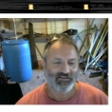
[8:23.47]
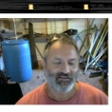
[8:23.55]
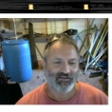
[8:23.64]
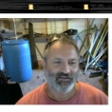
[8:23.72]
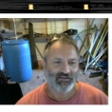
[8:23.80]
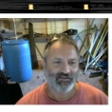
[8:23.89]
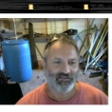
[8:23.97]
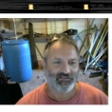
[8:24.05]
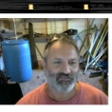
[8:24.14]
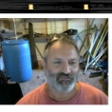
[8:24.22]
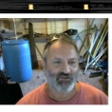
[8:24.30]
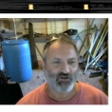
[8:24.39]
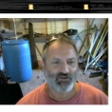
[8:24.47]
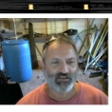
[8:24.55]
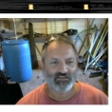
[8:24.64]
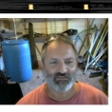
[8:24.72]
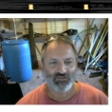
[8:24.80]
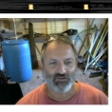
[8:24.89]
Uh,
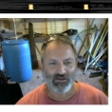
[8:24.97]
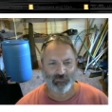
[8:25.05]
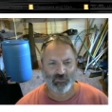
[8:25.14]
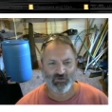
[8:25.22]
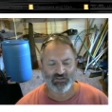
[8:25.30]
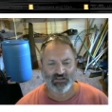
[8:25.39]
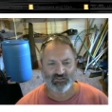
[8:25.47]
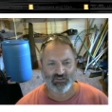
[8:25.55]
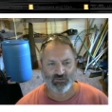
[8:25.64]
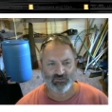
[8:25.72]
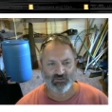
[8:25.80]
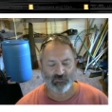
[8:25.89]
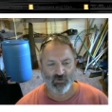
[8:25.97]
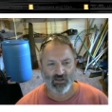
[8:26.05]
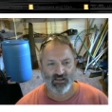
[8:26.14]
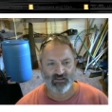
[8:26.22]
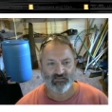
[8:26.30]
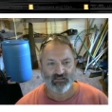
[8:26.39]
sardines or kippers on toasted
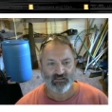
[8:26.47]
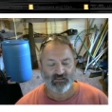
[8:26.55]
bread.